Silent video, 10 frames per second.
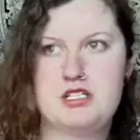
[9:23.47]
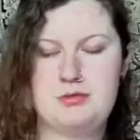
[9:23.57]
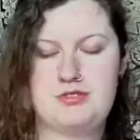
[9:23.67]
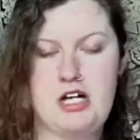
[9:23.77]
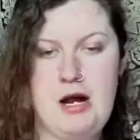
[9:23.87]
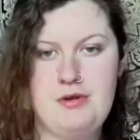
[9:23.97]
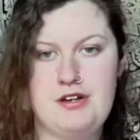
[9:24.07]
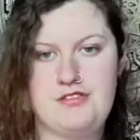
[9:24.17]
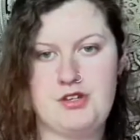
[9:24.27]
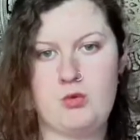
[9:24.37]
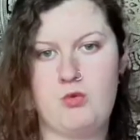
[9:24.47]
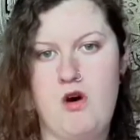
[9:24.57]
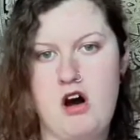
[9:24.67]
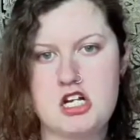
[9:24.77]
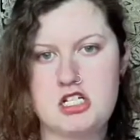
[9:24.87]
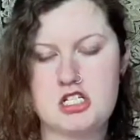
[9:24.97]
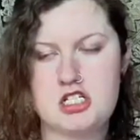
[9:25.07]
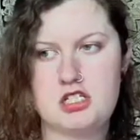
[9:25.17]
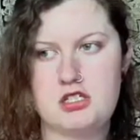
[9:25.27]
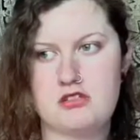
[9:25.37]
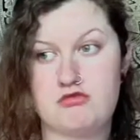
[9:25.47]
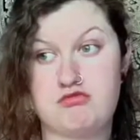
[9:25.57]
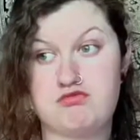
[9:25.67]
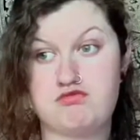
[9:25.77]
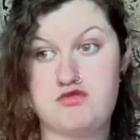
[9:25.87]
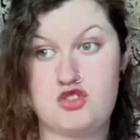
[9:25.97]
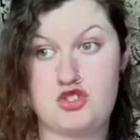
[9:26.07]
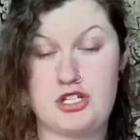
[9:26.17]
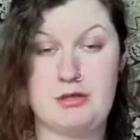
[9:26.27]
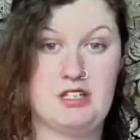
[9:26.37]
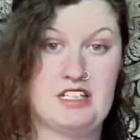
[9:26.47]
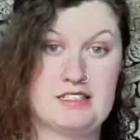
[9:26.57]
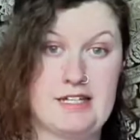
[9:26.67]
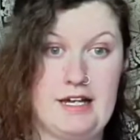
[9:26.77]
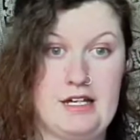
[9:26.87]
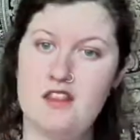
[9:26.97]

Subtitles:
Subscribe if you want Stream Legacy.